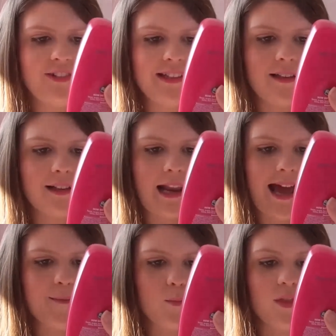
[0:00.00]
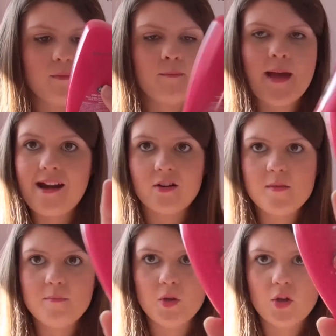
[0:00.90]
Feel Glam with
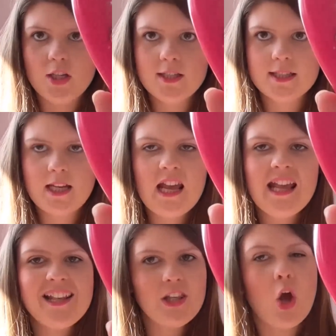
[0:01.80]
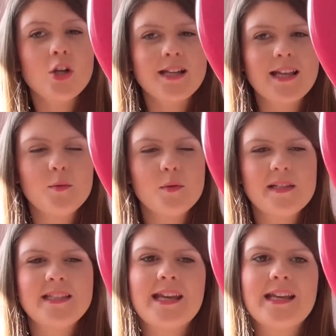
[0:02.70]
Berry Burst. Looks like it would be
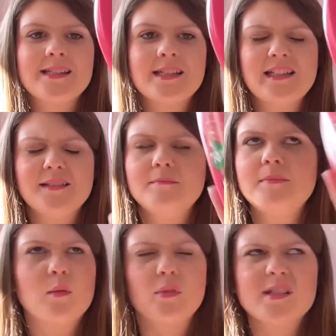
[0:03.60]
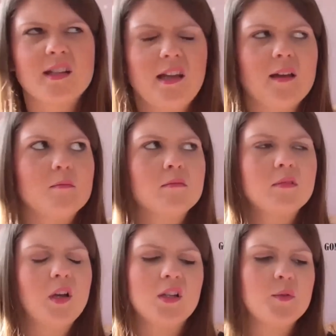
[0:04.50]
tasty, but obviously I'm
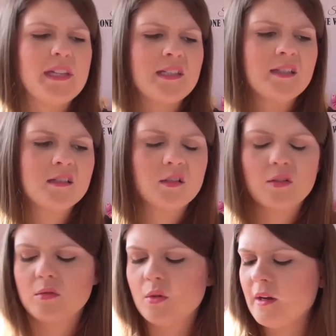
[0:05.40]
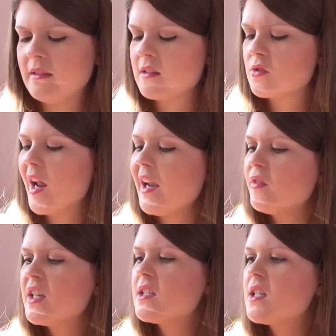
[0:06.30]
not going to eat it, so I don't know why that's
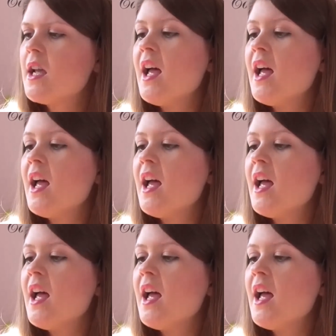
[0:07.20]
relevant.